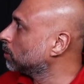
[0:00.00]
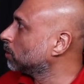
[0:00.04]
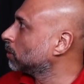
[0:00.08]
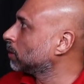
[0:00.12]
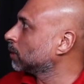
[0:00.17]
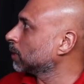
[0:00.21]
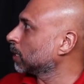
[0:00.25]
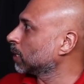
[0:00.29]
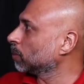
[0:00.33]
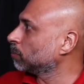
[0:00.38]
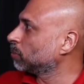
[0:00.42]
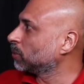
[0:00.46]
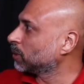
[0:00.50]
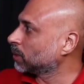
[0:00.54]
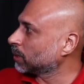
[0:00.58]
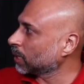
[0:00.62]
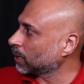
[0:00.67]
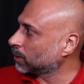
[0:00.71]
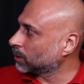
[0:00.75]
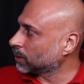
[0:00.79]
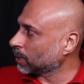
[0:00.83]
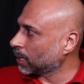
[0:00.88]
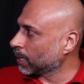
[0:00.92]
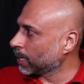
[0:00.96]
setup
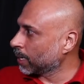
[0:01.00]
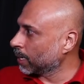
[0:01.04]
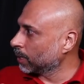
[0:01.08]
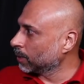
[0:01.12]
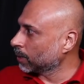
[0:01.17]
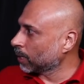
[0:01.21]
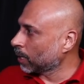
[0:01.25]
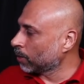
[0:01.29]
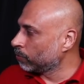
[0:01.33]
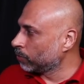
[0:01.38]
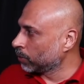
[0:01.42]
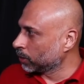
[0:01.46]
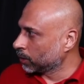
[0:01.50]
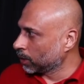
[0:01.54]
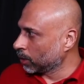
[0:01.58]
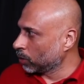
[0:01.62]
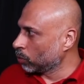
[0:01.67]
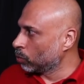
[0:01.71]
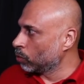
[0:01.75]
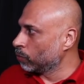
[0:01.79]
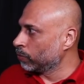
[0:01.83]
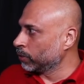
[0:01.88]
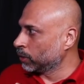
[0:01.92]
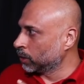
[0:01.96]
6, again,
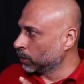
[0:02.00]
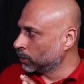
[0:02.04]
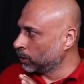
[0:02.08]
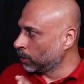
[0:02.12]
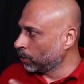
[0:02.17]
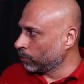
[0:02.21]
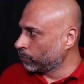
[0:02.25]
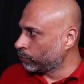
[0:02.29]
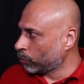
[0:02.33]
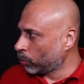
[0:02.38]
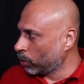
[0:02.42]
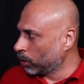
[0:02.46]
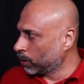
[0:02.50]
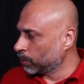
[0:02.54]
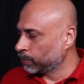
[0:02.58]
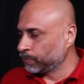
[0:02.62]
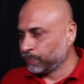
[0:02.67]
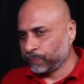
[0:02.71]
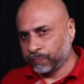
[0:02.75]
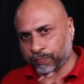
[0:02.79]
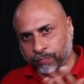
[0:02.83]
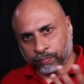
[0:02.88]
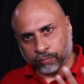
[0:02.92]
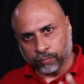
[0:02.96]
everything go with the default.
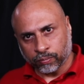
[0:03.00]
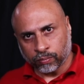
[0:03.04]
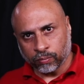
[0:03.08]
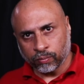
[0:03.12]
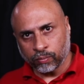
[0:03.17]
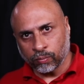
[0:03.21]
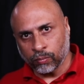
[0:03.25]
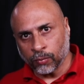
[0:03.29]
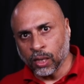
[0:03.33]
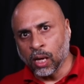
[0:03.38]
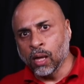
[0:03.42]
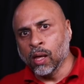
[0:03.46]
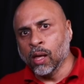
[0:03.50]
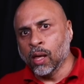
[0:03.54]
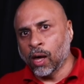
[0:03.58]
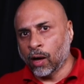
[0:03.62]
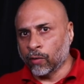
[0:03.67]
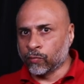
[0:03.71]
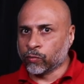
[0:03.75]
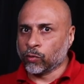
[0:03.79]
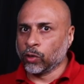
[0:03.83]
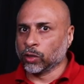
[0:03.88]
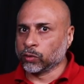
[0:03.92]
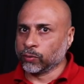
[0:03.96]

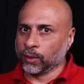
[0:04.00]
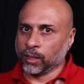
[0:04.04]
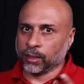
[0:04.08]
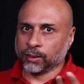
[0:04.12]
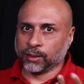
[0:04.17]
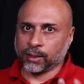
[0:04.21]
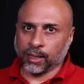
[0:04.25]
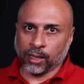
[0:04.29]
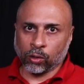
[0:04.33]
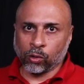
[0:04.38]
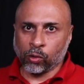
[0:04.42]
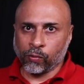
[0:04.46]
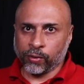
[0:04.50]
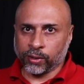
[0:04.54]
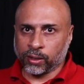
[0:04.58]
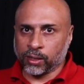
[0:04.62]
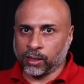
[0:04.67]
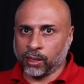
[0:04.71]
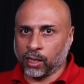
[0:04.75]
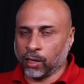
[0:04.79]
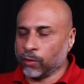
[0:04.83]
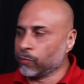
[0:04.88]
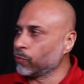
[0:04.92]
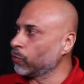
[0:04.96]
Of course, when I say go with
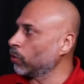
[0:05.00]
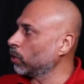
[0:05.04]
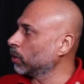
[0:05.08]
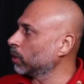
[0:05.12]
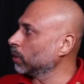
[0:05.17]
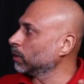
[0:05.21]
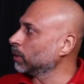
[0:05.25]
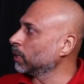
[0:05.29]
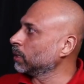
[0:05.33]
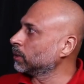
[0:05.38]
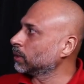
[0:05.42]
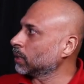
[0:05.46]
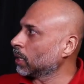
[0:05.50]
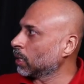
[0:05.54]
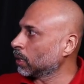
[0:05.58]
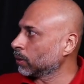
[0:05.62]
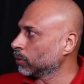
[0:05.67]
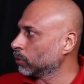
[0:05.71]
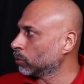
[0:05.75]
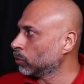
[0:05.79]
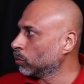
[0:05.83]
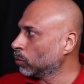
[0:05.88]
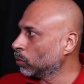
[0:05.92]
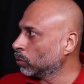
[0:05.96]
the default, these are
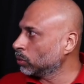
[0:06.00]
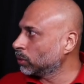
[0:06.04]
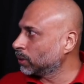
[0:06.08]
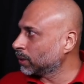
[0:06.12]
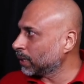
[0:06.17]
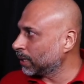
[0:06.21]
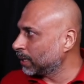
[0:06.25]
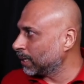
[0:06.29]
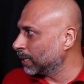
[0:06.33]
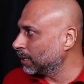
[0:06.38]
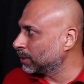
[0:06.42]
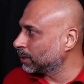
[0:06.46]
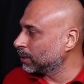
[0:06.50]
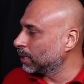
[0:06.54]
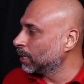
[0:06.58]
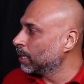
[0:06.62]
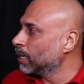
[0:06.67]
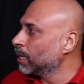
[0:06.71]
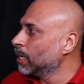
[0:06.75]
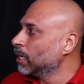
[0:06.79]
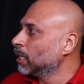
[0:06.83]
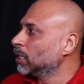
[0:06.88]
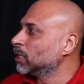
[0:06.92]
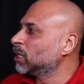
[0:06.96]
no settings
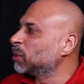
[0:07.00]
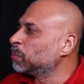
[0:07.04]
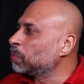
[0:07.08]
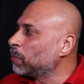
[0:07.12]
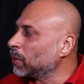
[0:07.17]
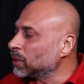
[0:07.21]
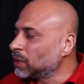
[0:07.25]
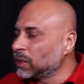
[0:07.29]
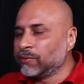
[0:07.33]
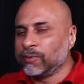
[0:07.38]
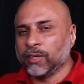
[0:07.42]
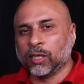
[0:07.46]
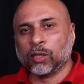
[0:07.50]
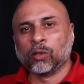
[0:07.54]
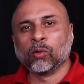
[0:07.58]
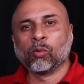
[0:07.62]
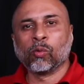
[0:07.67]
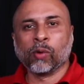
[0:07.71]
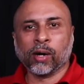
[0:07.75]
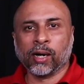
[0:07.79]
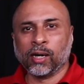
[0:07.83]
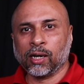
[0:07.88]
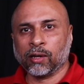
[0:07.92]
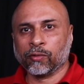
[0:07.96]
specific to
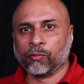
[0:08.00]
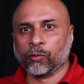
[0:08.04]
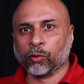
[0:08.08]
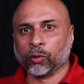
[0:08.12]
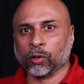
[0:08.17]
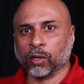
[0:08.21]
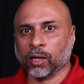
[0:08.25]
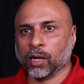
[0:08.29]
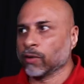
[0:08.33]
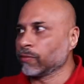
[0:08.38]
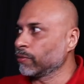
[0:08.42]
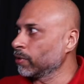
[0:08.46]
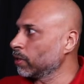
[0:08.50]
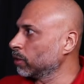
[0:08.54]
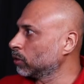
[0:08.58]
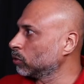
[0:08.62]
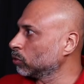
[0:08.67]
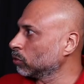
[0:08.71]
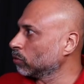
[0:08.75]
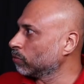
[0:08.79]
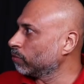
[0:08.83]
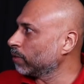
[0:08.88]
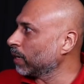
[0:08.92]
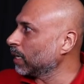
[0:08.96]
wildlife photography.
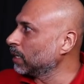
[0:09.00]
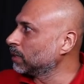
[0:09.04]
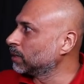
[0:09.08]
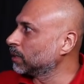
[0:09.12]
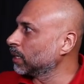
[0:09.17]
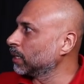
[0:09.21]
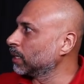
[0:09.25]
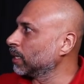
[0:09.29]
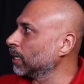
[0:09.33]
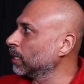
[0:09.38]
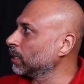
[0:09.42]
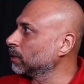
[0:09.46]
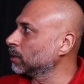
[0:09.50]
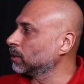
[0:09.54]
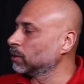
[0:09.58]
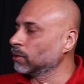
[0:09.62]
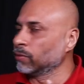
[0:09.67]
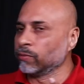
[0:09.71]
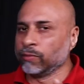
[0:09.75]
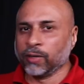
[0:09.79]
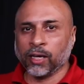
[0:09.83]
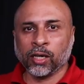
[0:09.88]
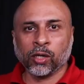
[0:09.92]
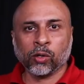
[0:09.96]
So file settings,
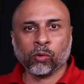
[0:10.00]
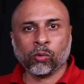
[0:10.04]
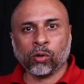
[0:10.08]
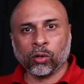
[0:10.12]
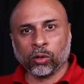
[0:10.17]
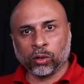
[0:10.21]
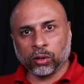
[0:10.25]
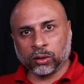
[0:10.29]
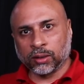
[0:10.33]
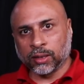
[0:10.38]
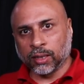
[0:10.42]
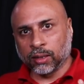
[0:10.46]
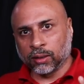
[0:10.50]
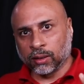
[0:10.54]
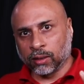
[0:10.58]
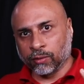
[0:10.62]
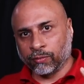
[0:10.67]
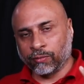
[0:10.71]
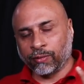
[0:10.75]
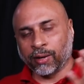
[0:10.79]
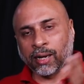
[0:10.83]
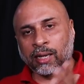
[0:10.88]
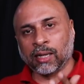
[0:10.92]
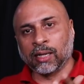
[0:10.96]
the way you want to set
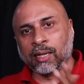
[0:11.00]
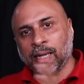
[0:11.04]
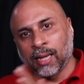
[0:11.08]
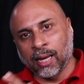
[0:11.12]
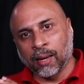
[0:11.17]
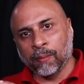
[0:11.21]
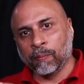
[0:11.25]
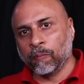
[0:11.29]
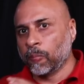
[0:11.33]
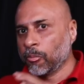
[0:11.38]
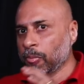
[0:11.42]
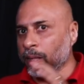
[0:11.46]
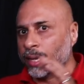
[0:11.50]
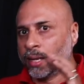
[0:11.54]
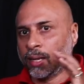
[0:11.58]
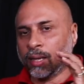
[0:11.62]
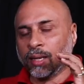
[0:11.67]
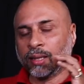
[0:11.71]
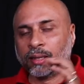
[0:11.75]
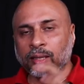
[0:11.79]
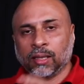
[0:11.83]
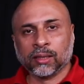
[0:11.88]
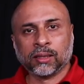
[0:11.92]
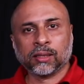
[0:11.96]
the file name,
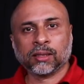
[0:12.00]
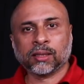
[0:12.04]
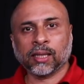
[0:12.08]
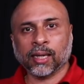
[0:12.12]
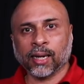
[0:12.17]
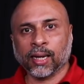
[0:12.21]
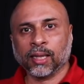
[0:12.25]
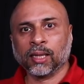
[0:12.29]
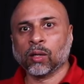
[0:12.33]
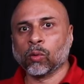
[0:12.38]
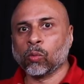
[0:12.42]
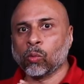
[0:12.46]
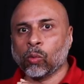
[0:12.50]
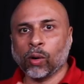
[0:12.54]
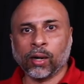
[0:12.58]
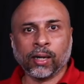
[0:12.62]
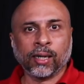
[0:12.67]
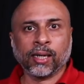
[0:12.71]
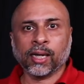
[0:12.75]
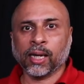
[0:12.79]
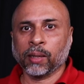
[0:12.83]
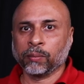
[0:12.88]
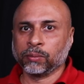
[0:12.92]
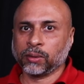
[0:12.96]
this is again a
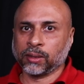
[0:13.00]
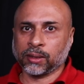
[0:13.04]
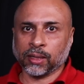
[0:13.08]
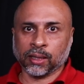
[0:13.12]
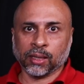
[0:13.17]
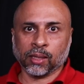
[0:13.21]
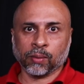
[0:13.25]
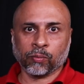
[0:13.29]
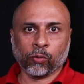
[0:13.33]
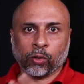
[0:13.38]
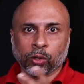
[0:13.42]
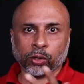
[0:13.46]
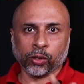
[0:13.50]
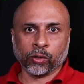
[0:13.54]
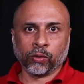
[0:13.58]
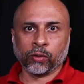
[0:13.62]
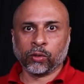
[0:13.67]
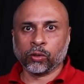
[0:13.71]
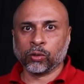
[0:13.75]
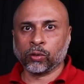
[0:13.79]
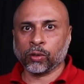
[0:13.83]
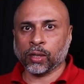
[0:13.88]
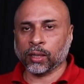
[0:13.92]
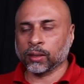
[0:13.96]
one-time setup what you
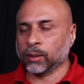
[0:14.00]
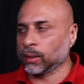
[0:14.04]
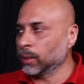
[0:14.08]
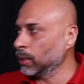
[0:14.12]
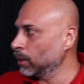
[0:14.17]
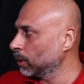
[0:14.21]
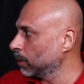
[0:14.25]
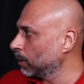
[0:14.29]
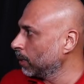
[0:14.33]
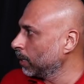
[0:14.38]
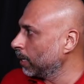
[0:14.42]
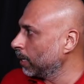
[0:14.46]
will do at the